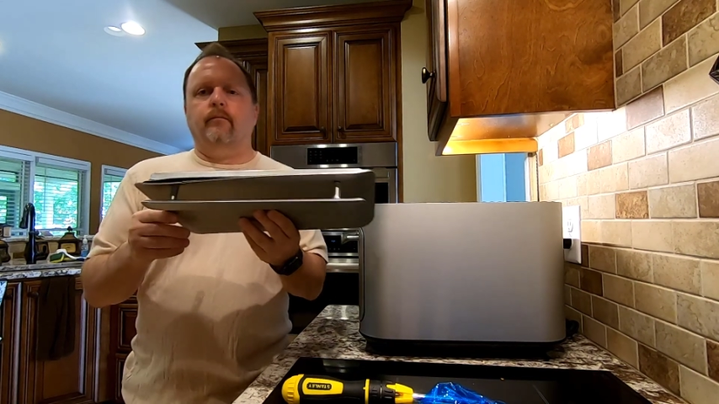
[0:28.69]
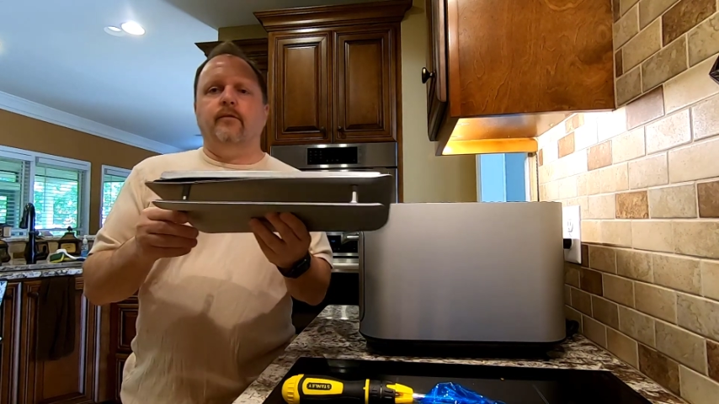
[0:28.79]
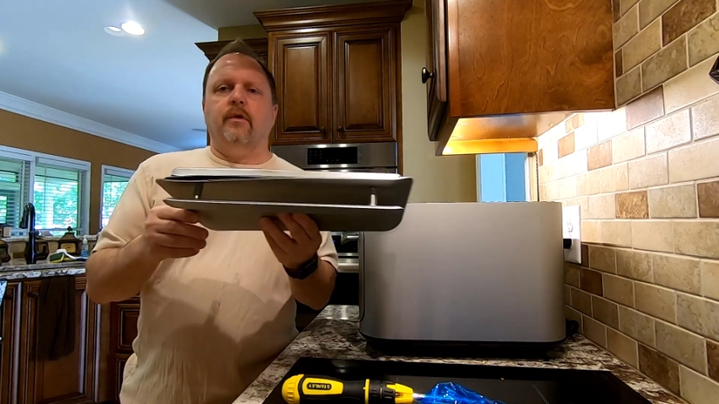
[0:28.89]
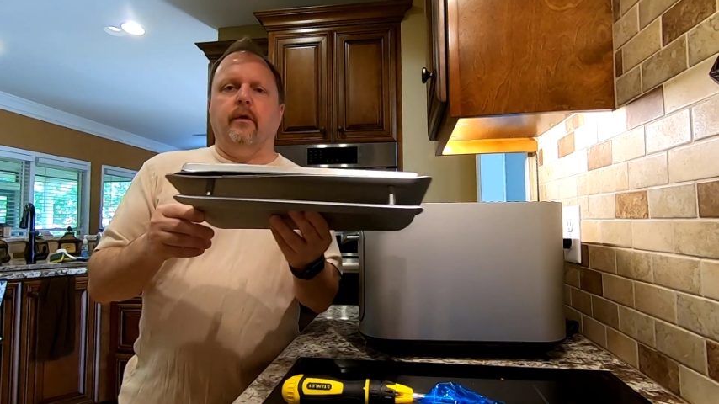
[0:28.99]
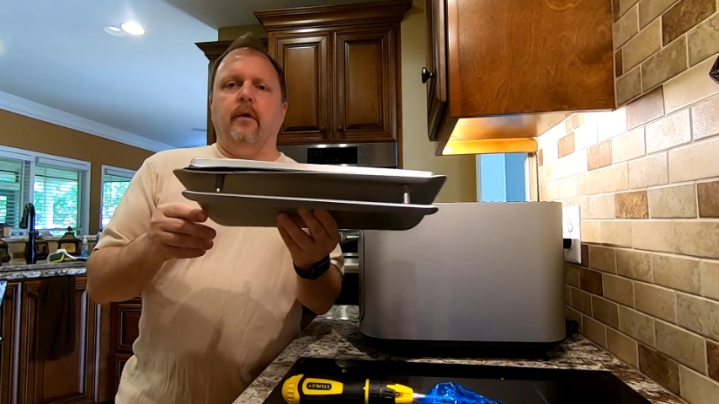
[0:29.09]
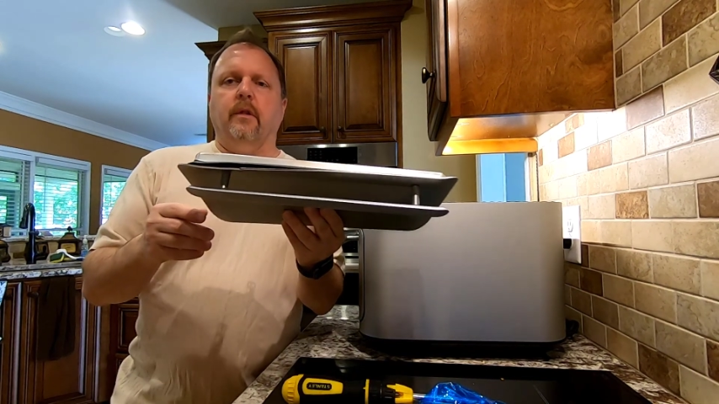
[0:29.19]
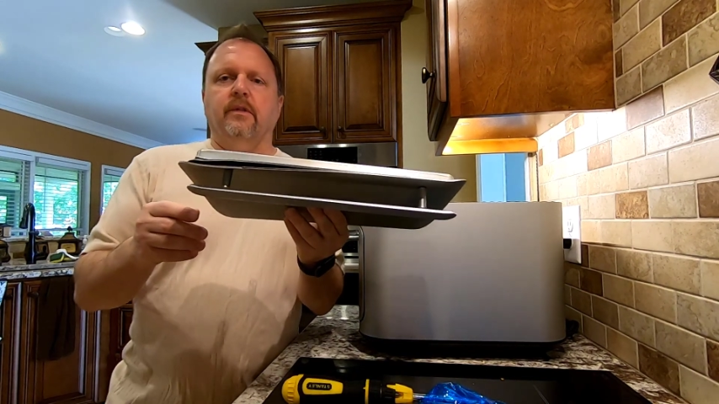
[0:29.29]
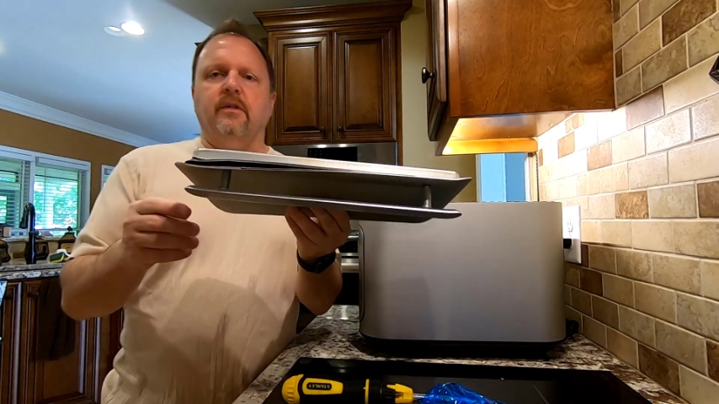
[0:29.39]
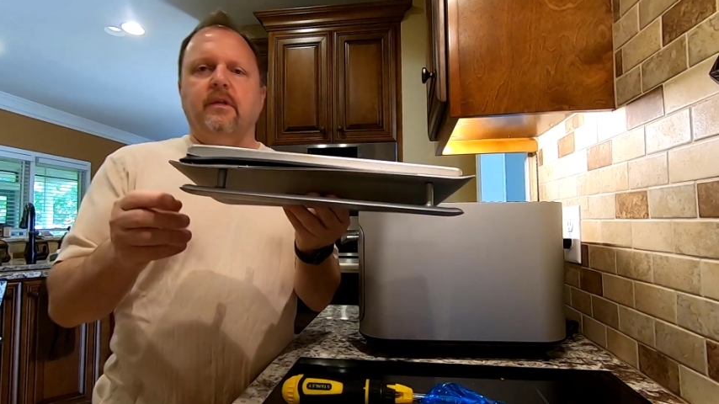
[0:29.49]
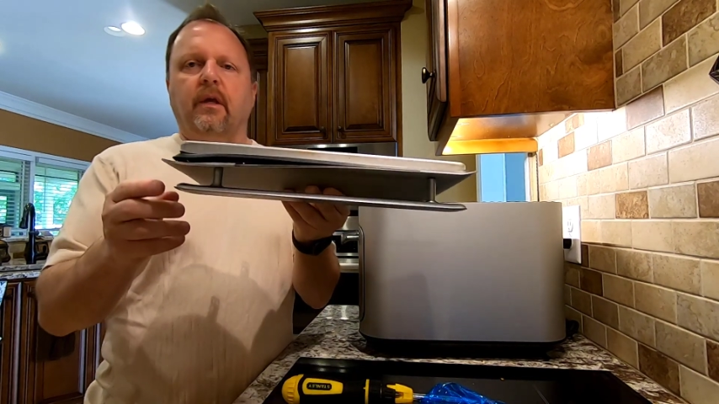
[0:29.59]
So you can
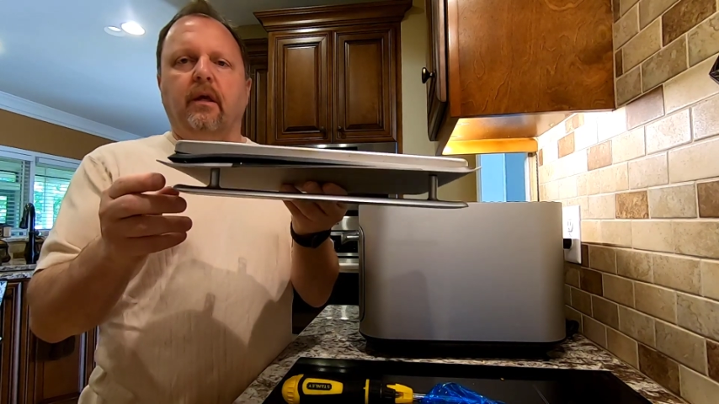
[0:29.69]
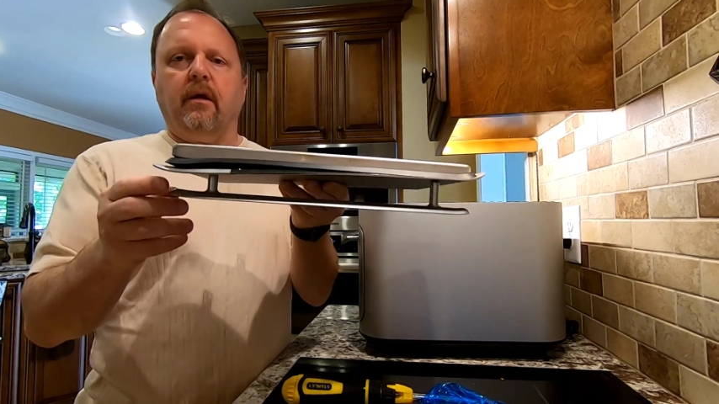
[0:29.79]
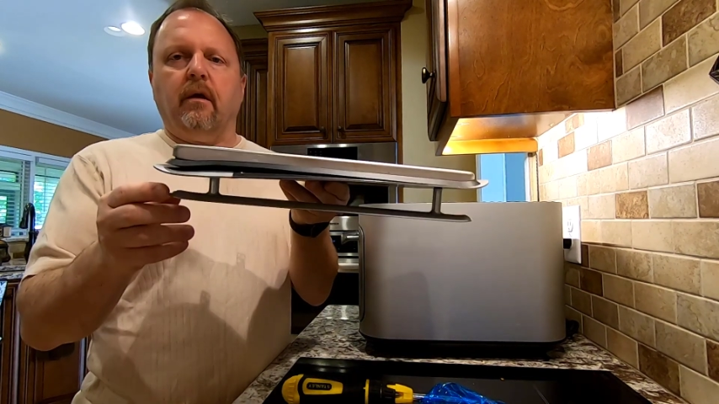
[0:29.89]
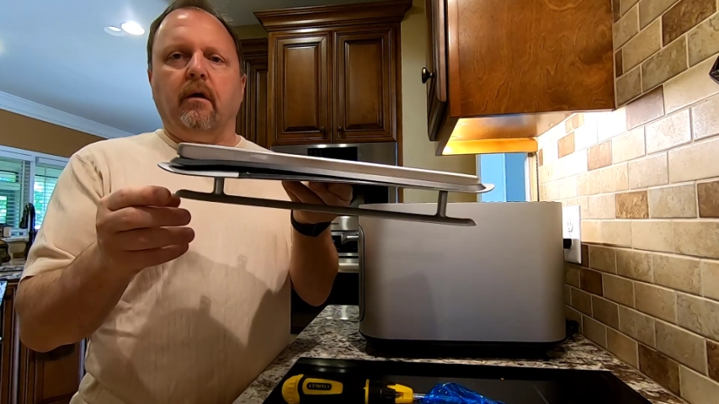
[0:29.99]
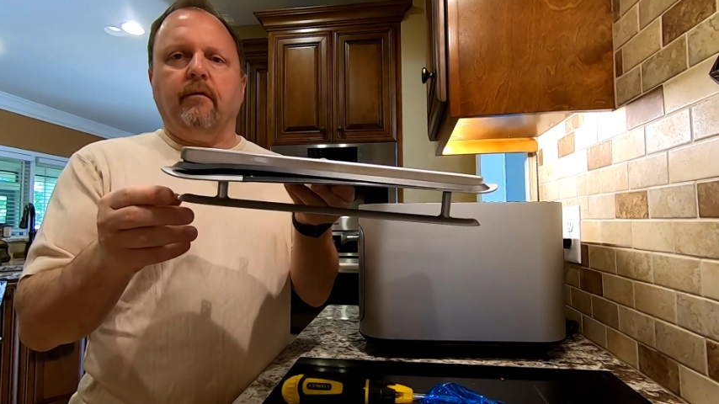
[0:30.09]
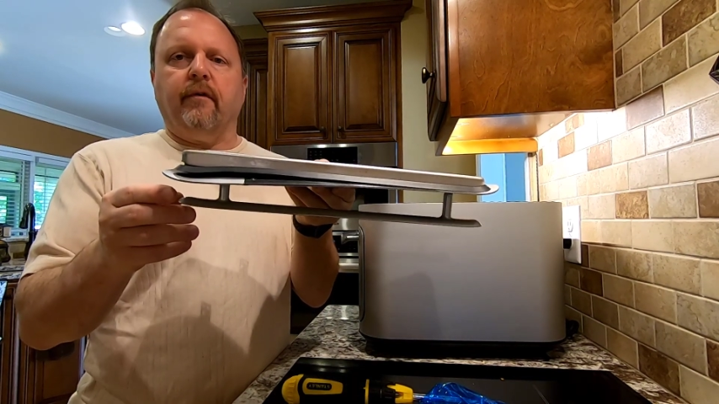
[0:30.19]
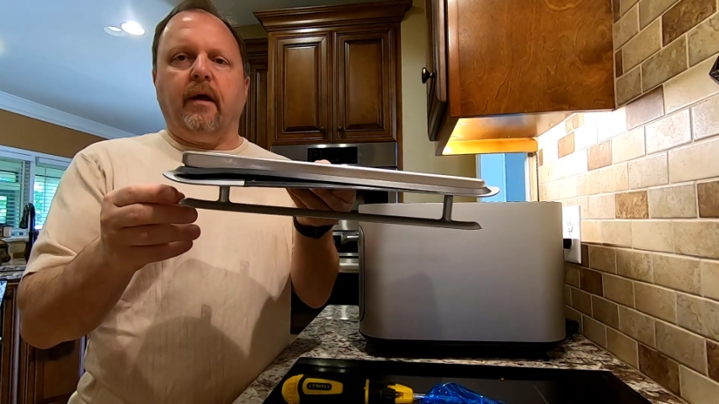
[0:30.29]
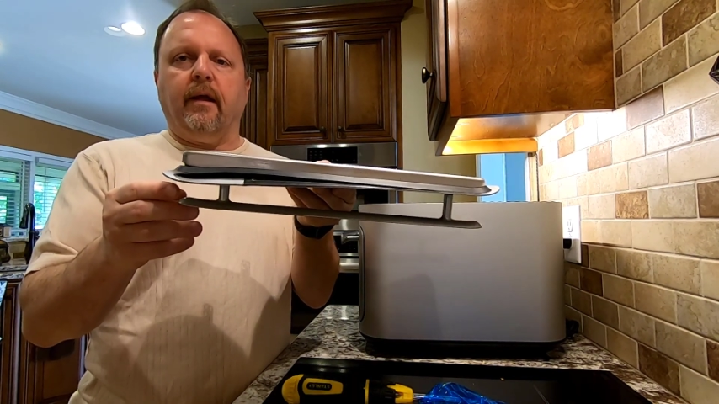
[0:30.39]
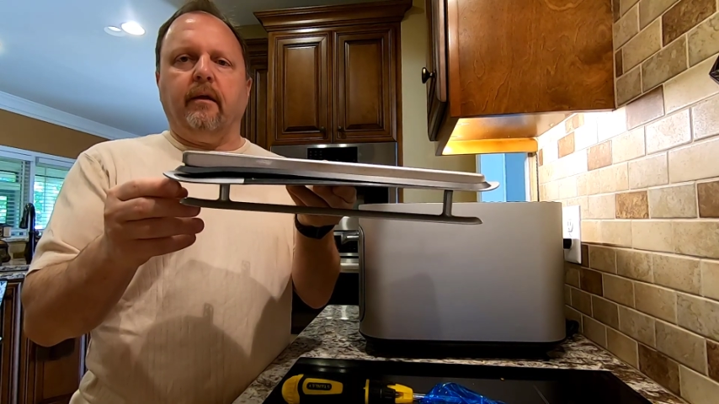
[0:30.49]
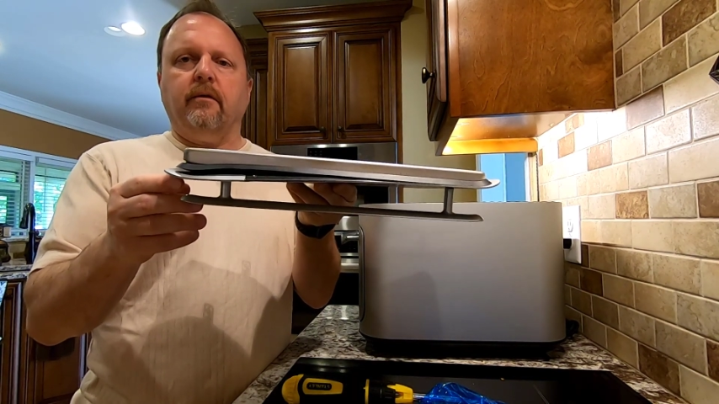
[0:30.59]
see here, if
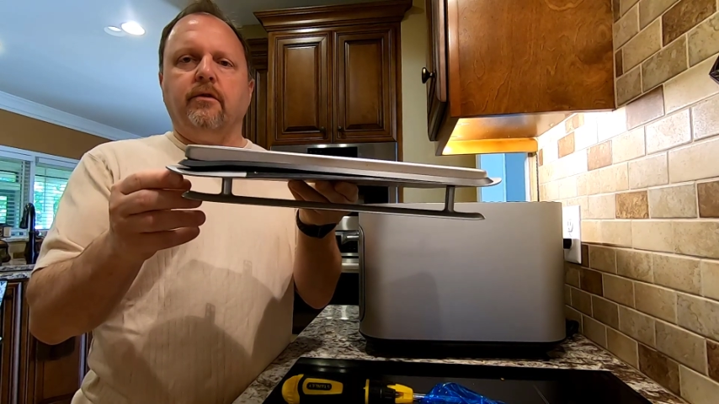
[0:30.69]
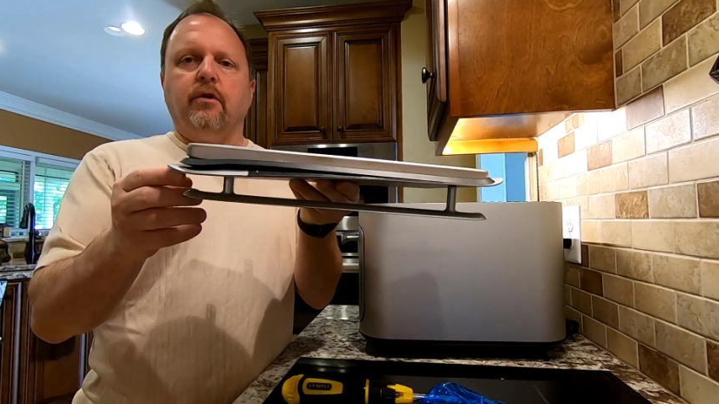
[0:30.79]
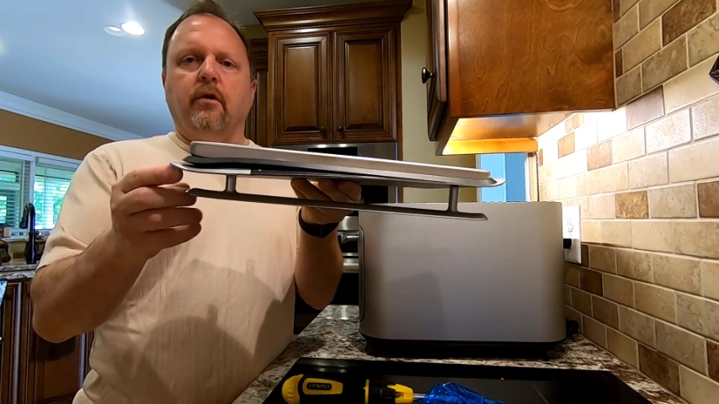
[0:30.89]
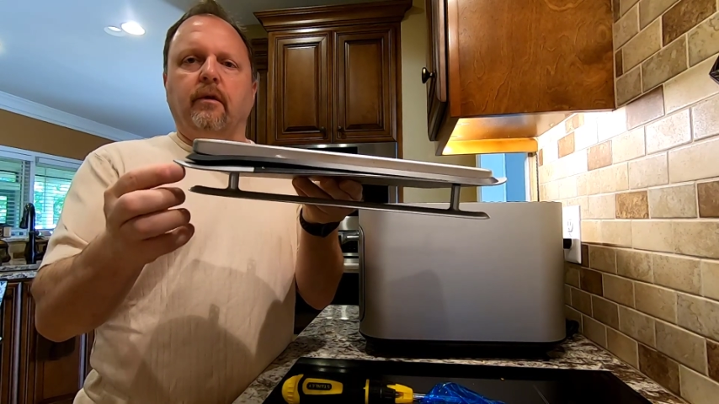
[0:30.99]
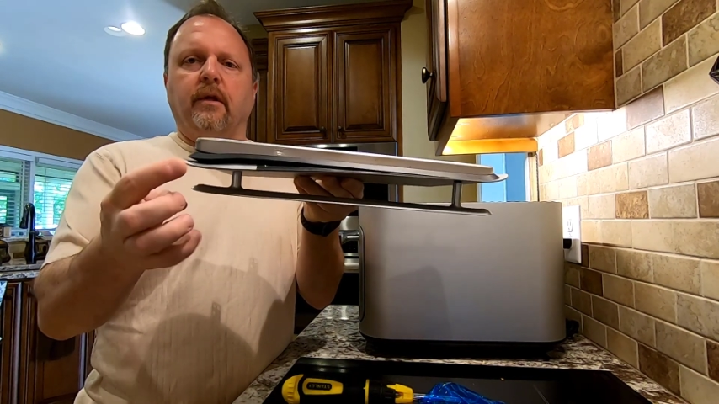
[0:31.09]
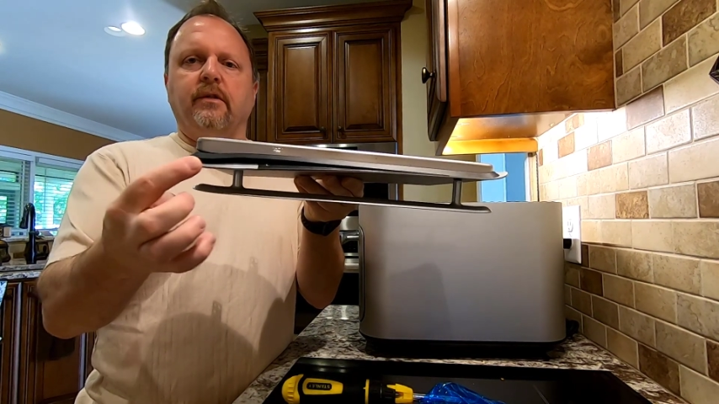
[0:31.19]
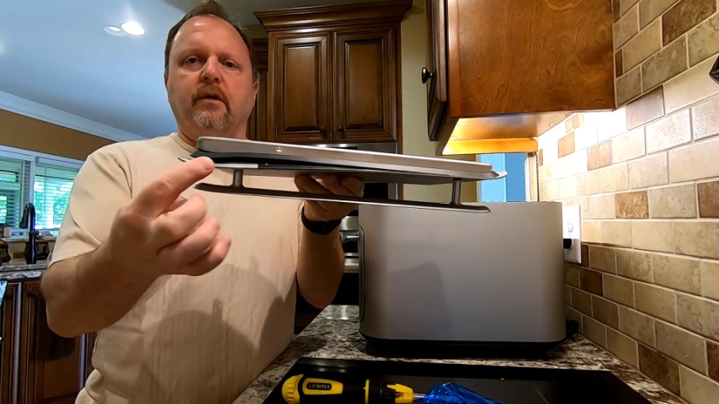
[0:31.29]
I turn this,